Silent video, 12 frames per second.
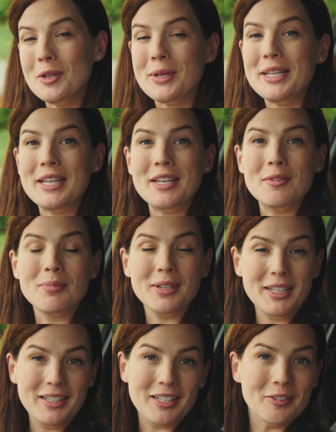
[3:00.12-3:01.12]
opinion,
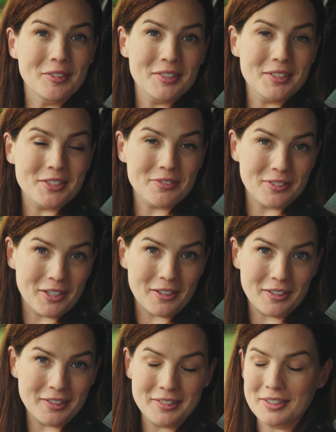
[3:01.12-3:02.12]
pretty close to
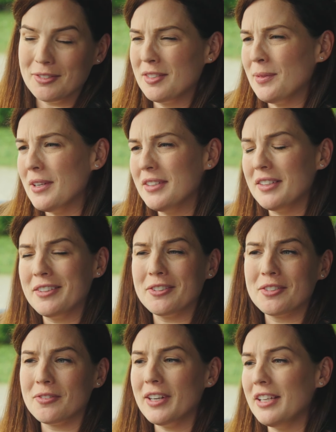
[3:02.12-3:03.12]
flawless. The response is
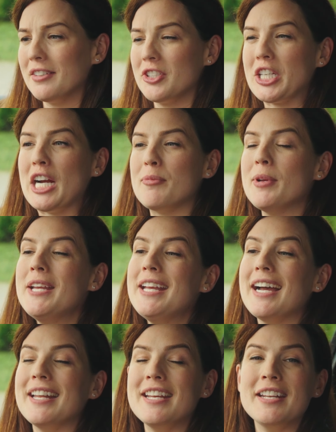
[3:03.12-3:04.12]
just razor sharp
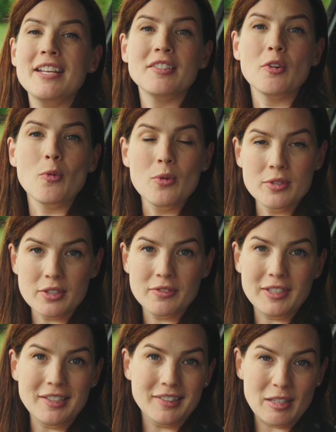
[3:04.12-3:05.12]
and it is
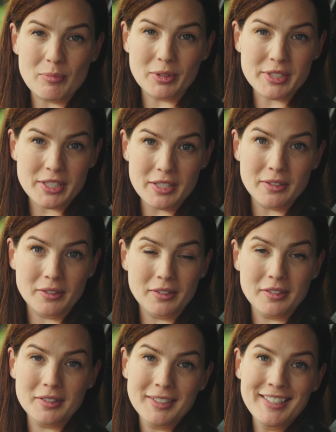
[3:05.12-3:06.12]
wonderfully simple to
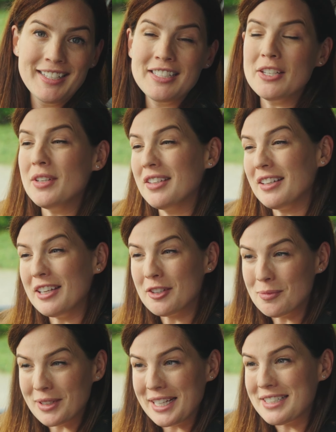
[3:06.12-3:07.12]
use. The only slight
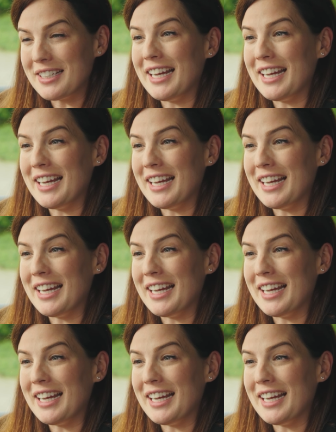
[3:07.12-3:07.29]
complaint I